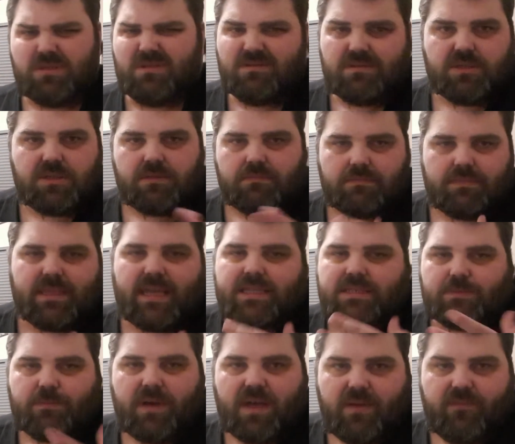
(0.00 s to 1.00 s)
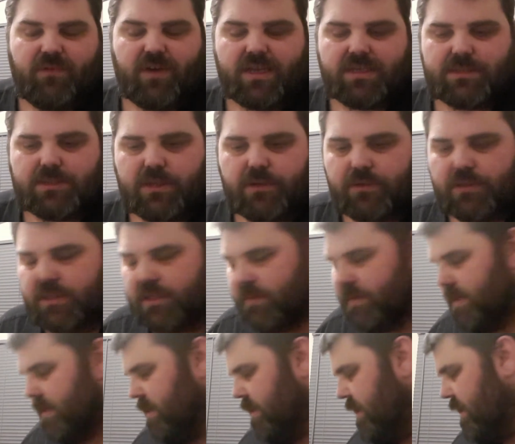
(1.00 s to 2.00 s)
So that's my advice, don't do
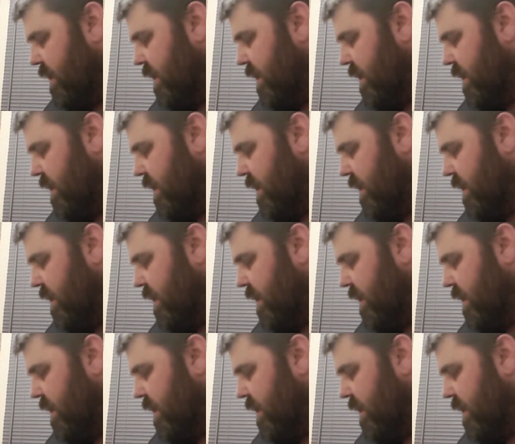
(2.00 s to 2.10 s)
it.